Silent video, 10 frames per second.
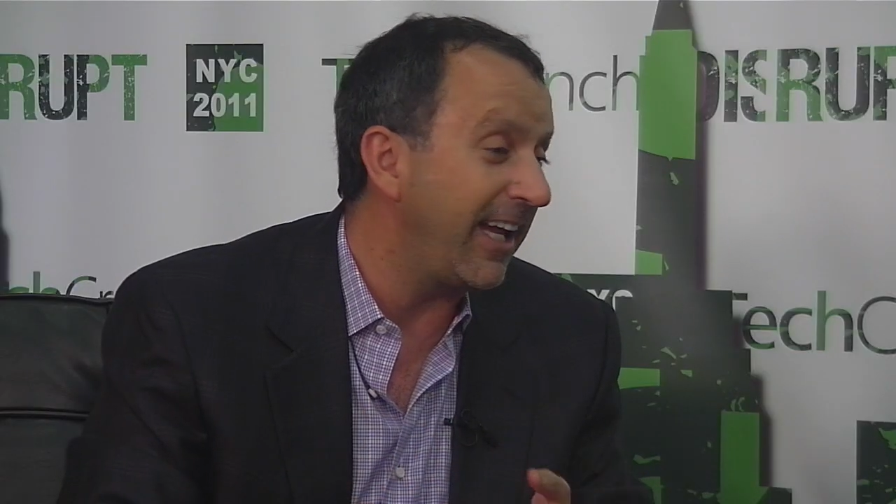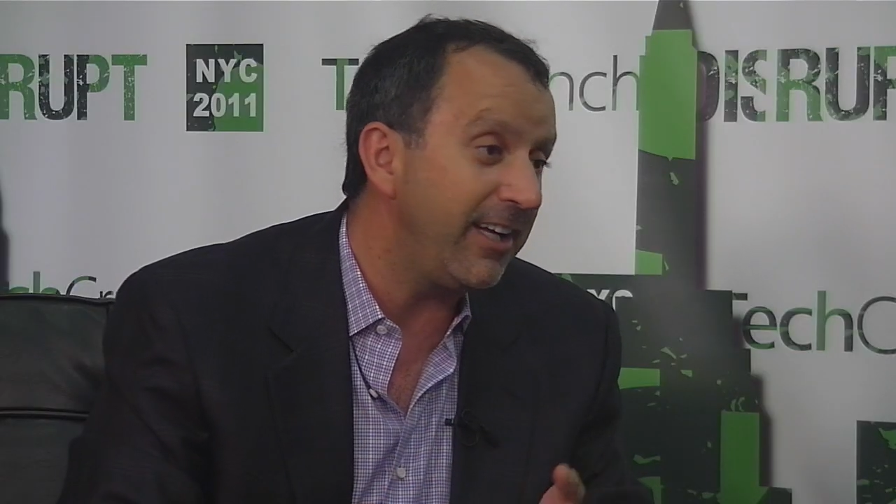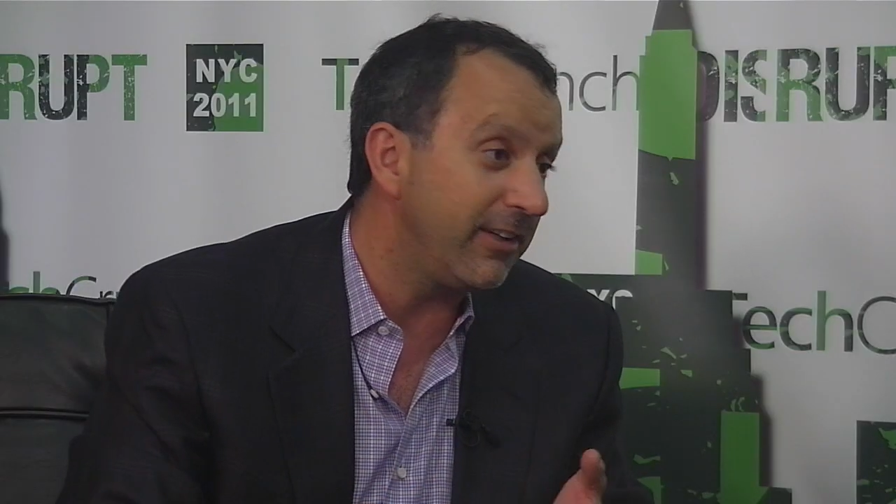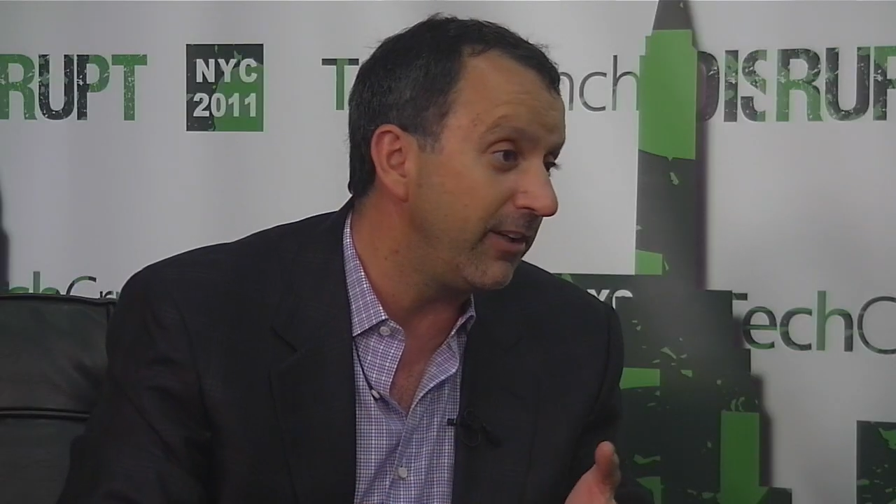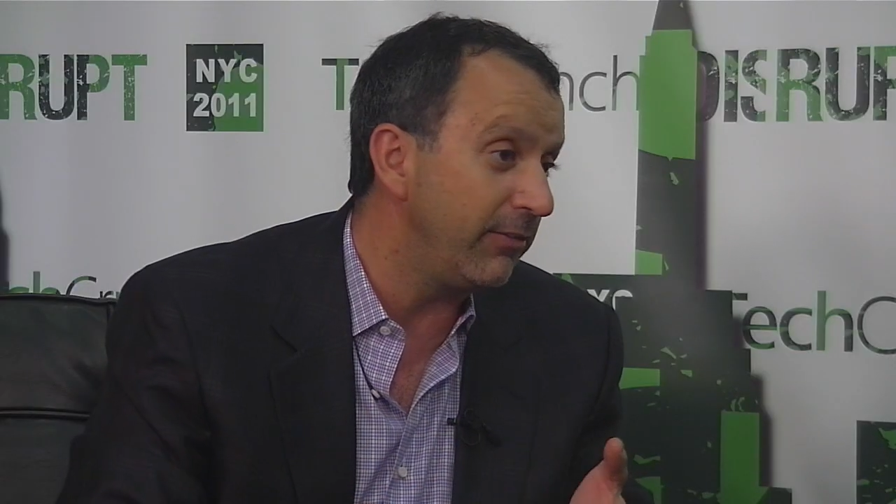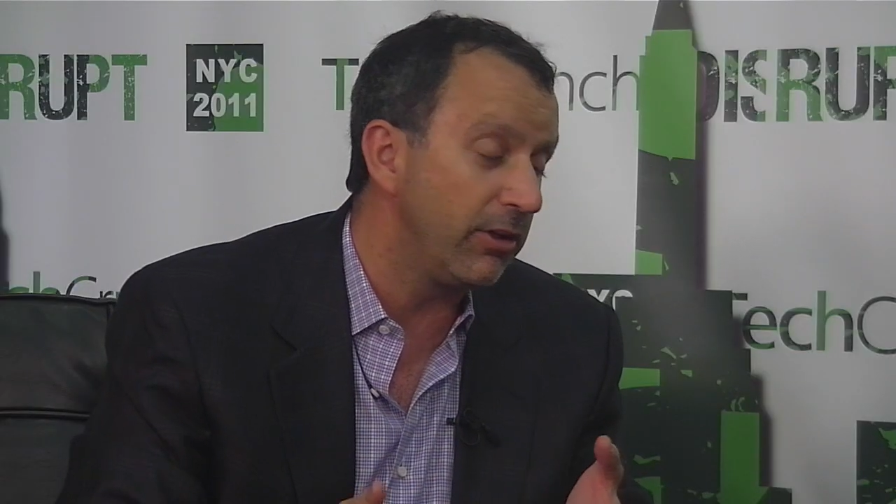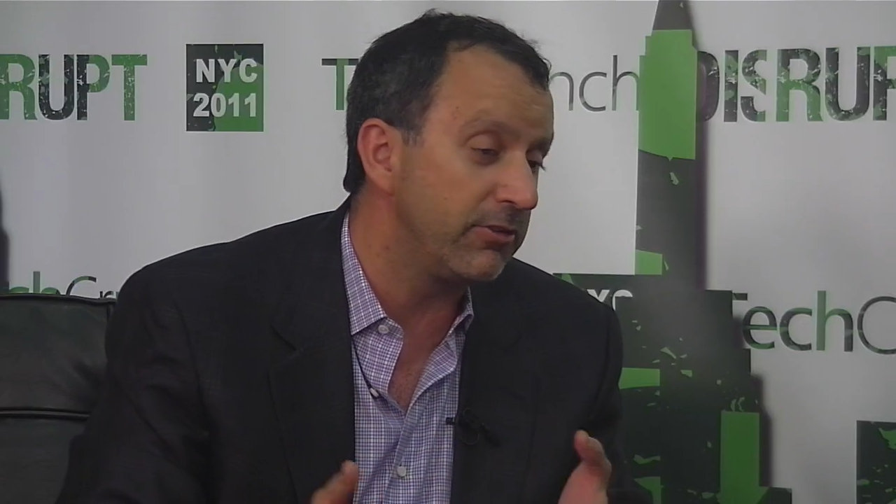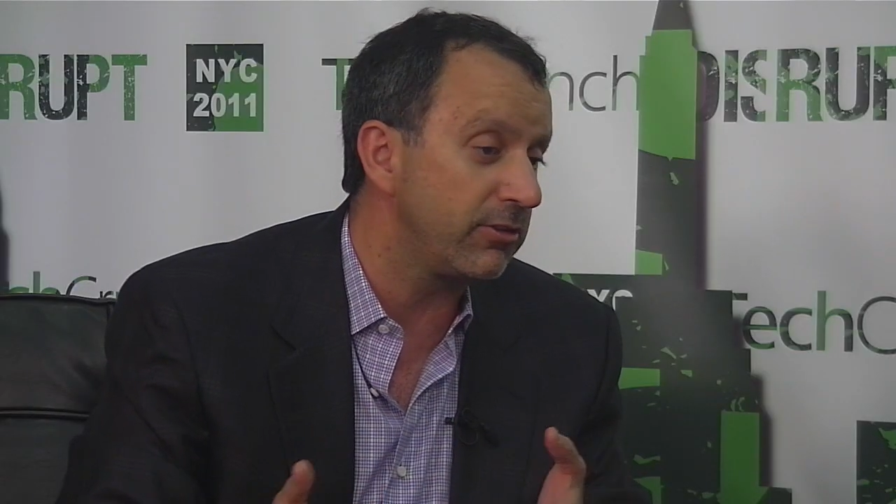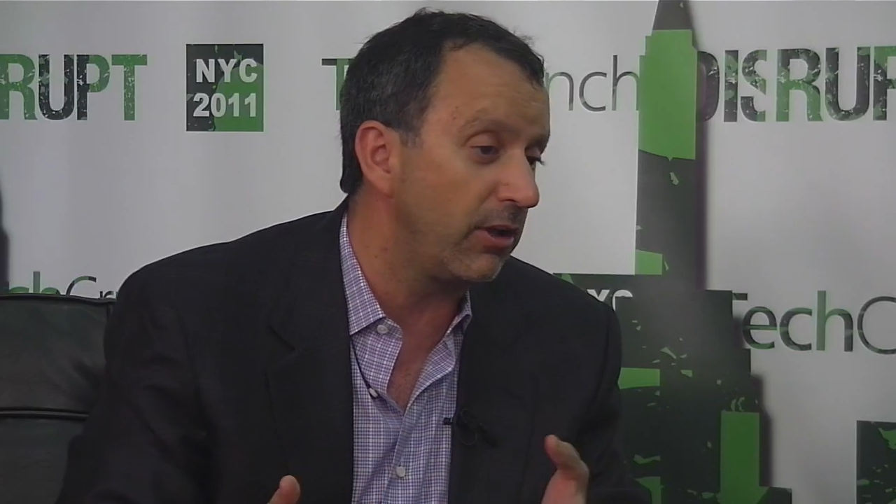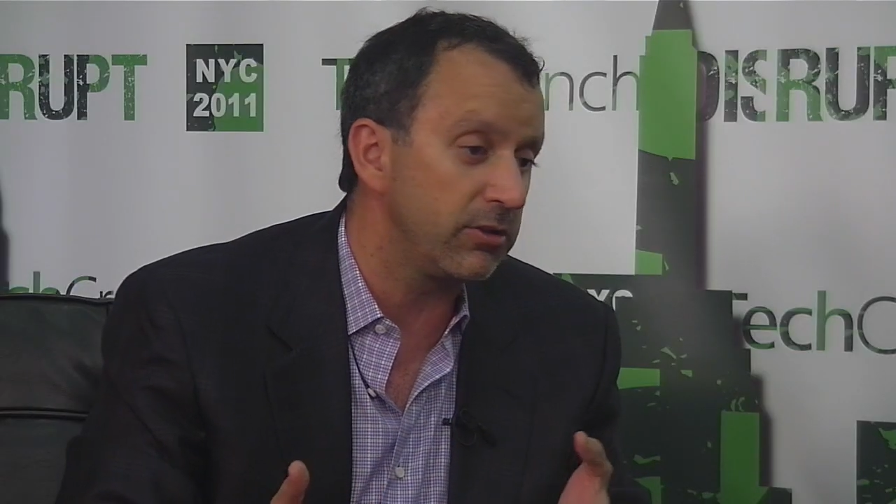hated even
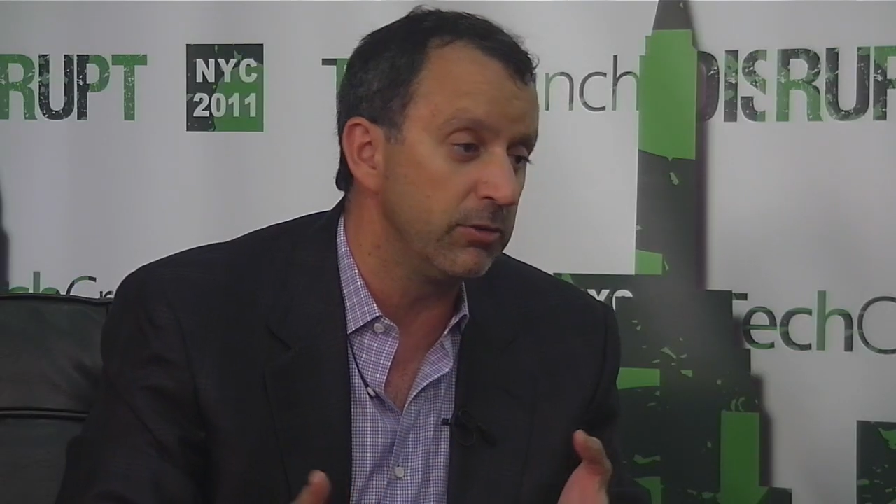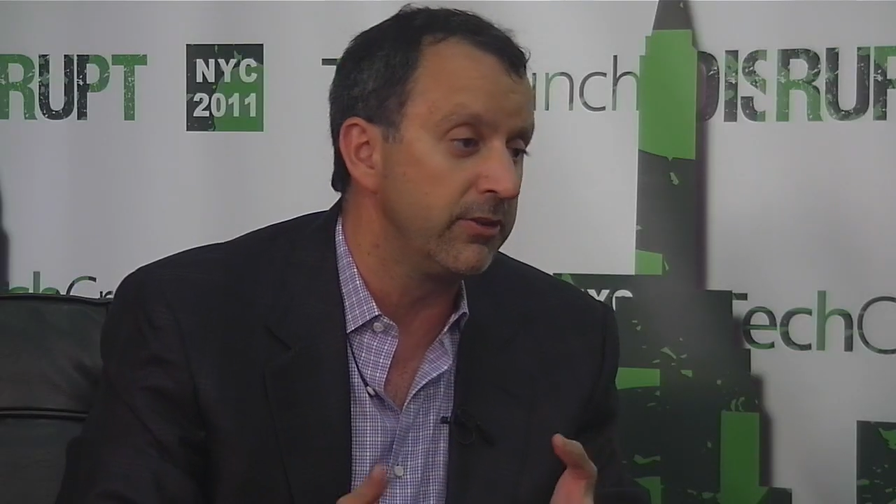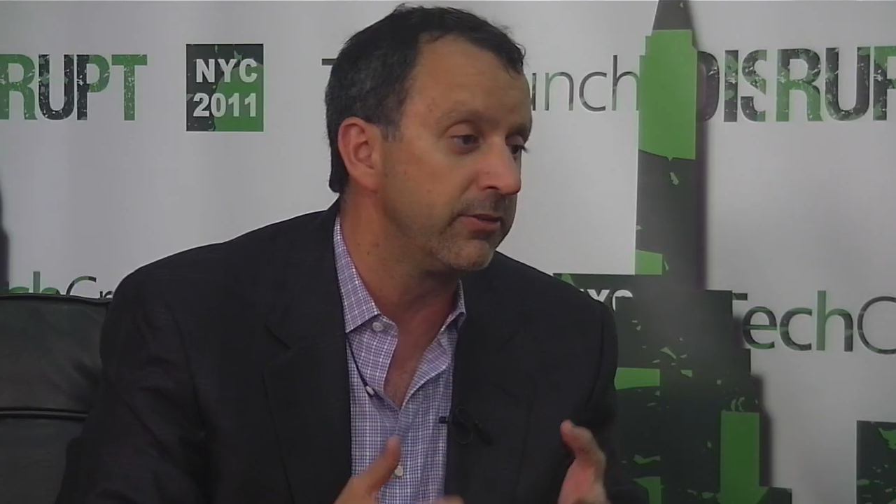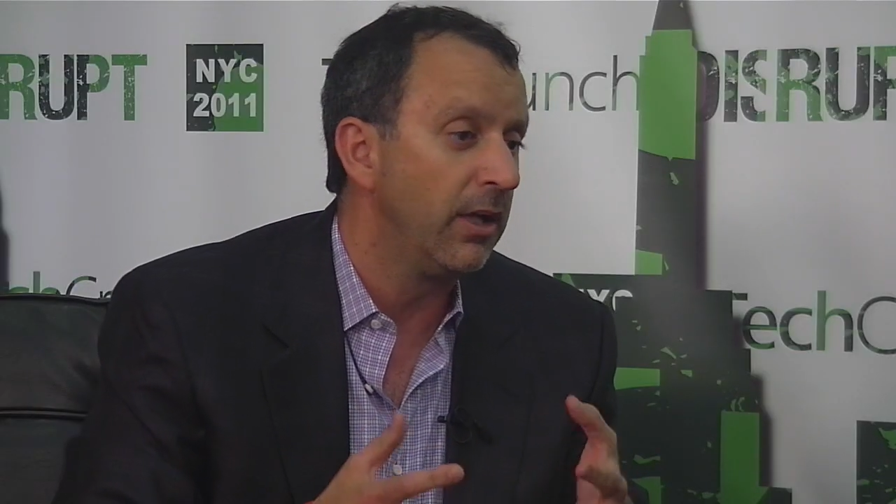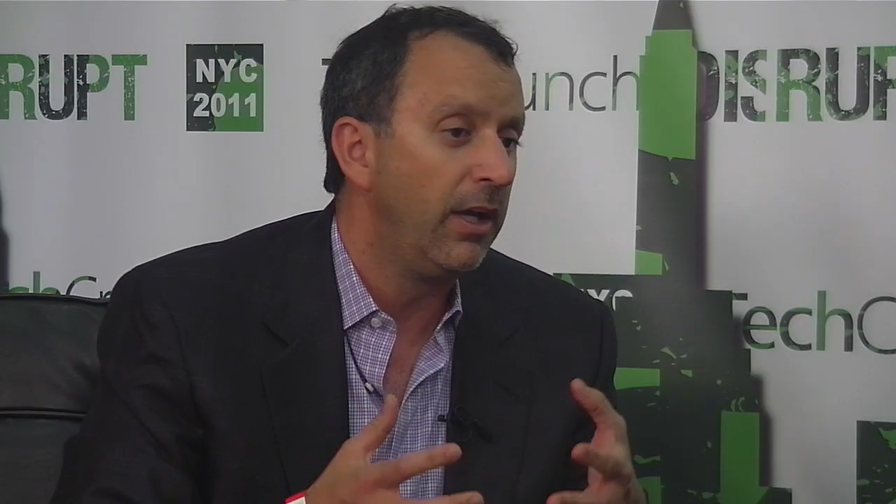on stock twits,